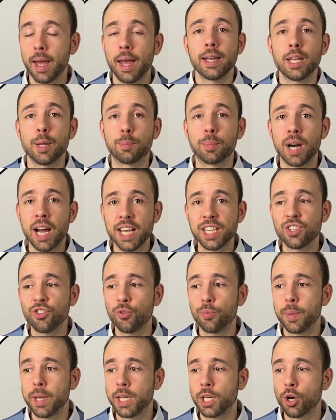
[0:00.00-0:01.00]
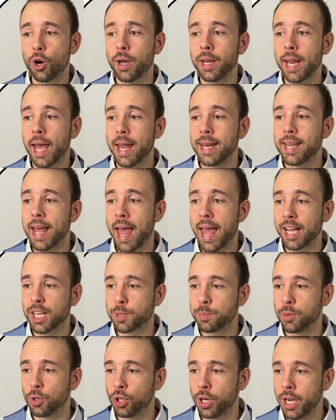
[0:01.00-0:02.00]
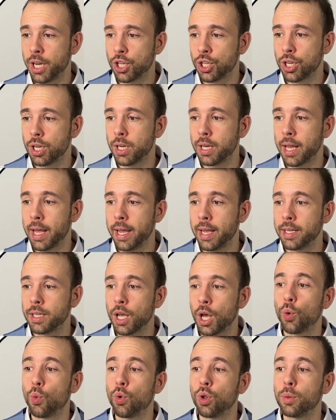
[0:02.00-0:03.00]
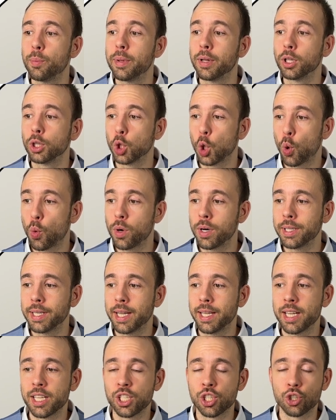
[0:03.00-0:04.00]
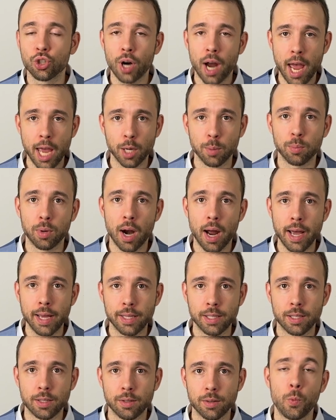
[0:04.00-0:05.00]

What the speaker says: the price of Bitcoin at the expiration date will be lower than the strike price,